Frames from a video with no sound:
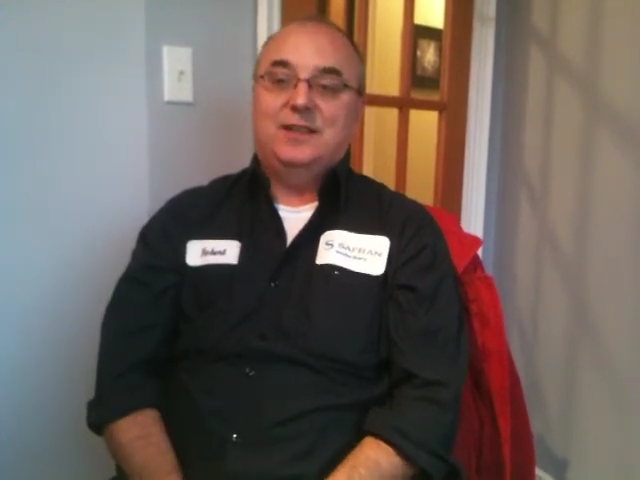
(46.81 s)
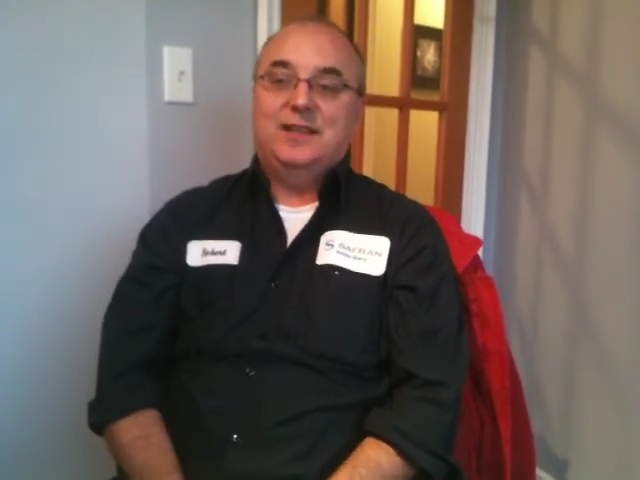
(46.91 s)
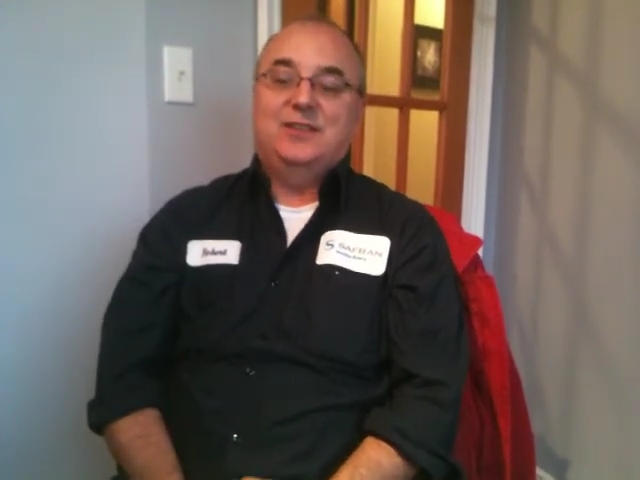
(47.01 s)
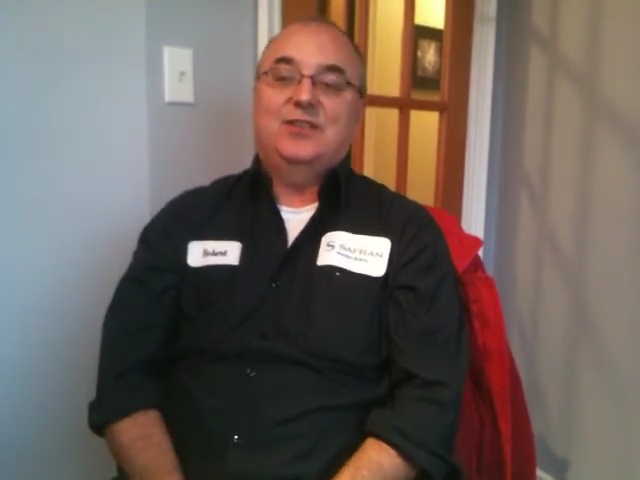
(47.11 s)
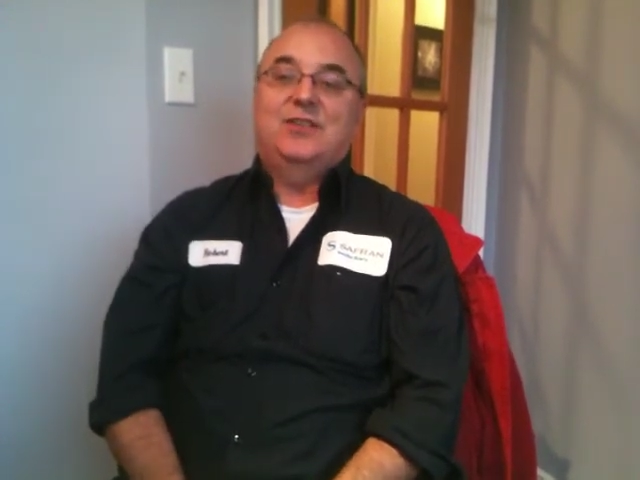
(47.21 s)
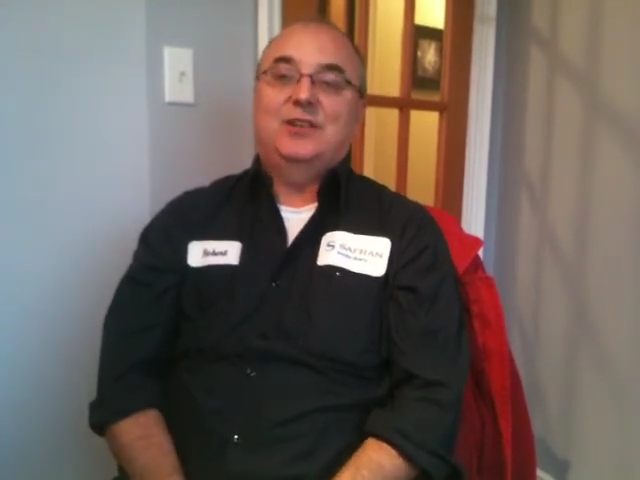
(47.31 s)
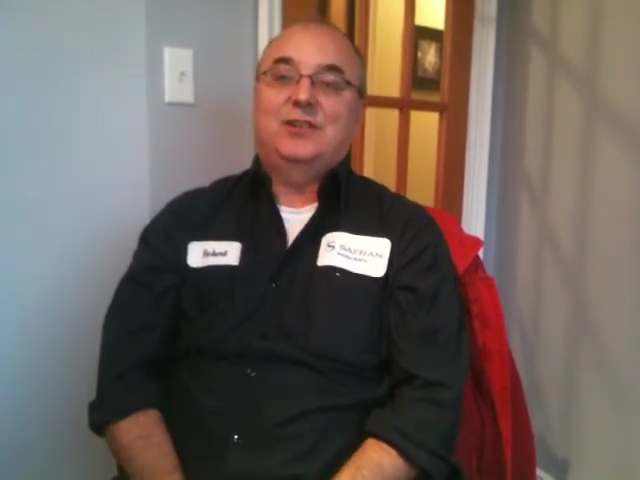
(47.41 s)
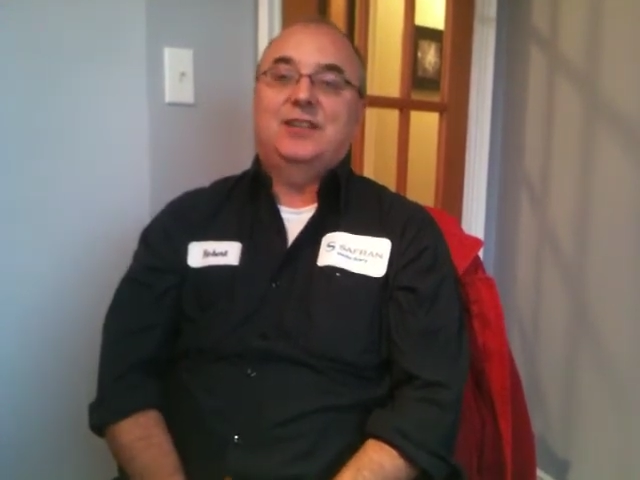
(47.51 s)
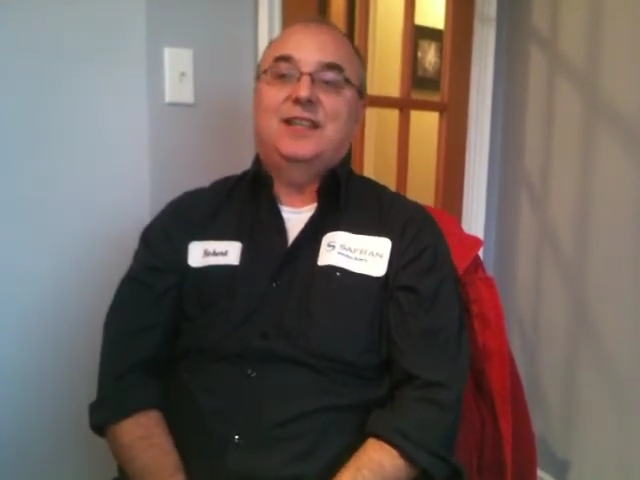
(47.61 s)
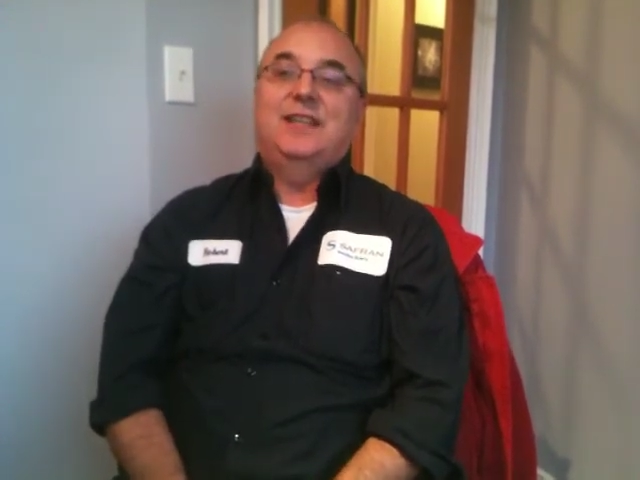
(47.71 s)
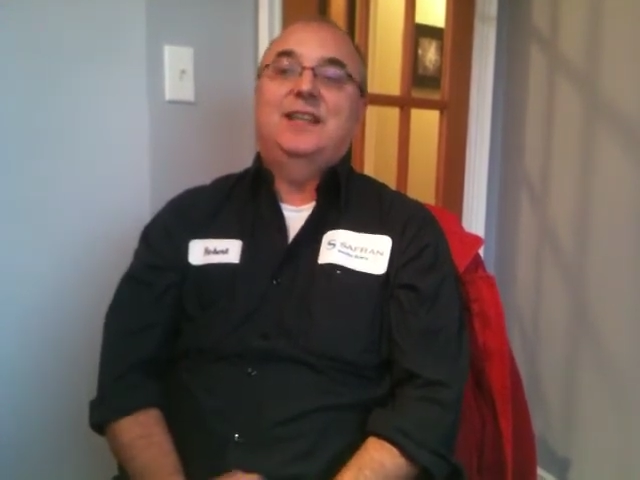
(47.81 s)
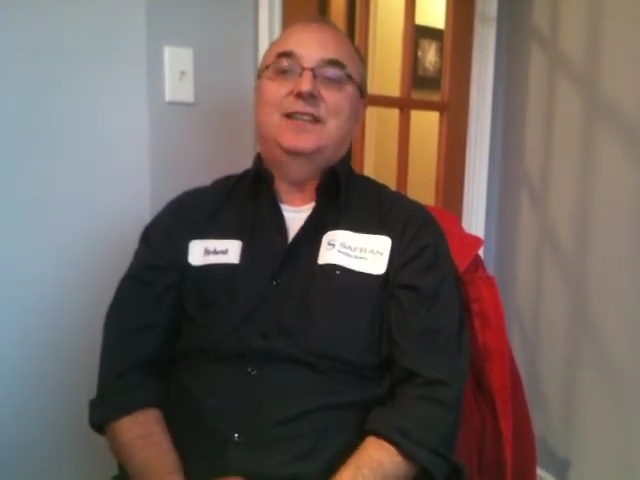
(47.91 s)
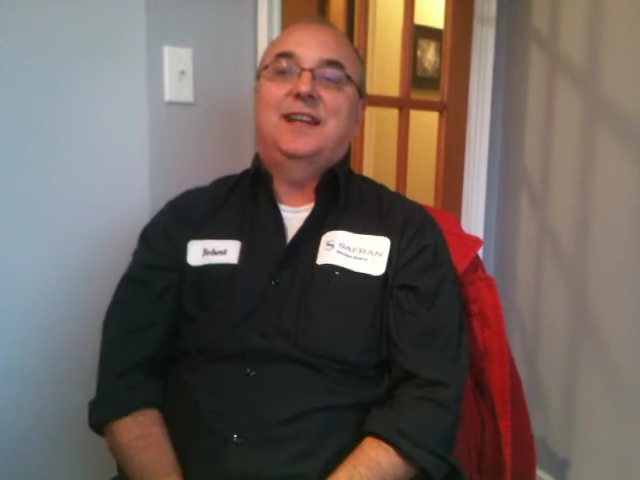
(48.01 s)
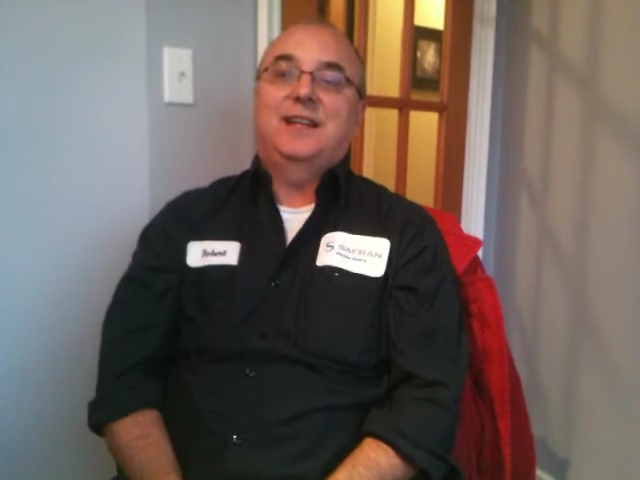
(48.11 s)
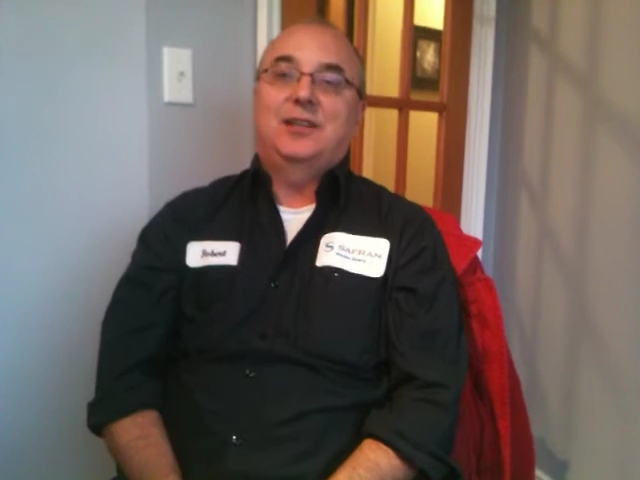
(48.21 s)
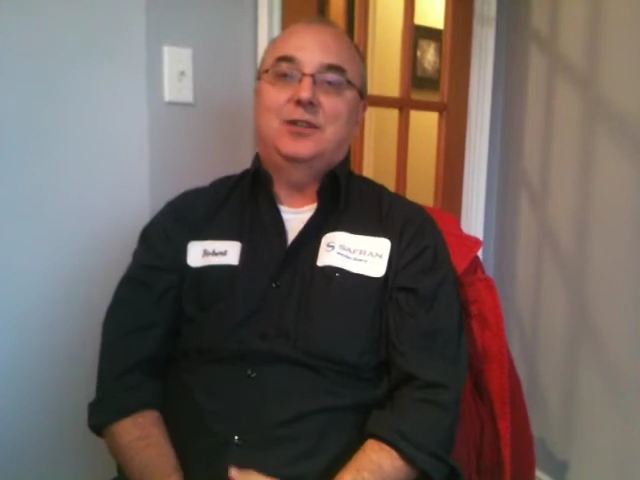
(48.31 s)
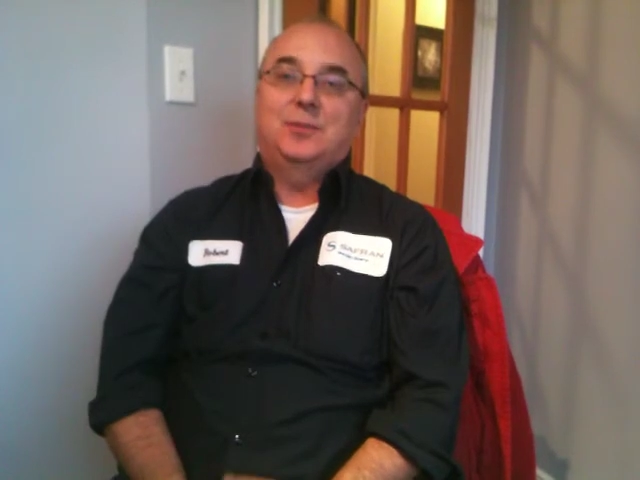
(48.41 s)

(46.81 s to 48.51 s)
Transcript: necessarily intended